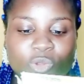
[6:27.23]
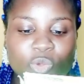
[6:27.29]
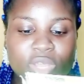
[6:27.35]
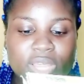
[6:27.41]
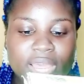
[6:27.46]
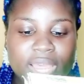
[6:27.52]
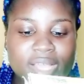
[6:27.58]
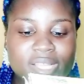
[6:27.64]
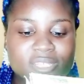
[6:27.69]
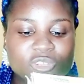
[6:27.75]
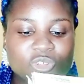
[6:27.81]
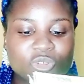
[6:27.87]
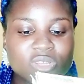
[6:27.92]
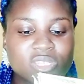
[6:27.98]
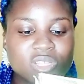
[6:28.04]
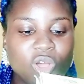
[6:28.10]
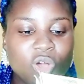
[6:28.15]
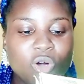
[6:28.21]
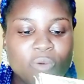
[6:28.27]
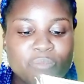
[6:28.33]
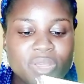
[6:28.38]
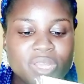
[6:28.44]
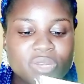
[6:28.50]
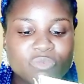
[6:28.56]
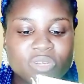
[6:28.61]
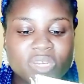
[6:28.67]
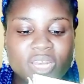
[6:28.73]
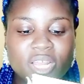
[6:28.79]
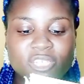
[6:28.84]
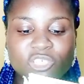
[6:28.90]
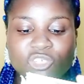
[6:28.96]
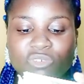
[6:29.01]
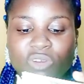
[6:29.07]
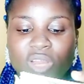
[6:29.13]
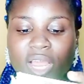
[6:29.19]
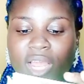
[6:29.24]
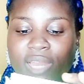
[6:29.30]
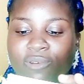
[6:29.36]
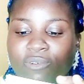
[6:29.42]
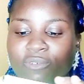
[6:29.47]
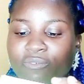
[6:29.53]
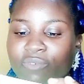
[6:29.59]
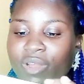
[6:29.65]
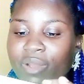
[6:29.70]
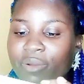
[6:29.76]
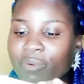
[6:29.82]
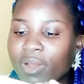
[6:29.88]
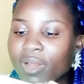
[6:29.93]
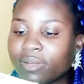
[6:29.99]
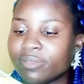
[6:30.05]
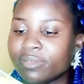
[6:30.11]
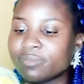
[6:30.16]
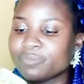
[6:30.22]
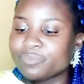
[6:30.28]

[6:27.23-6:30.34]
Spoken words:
Okay, so it's all made with natural aloe vera.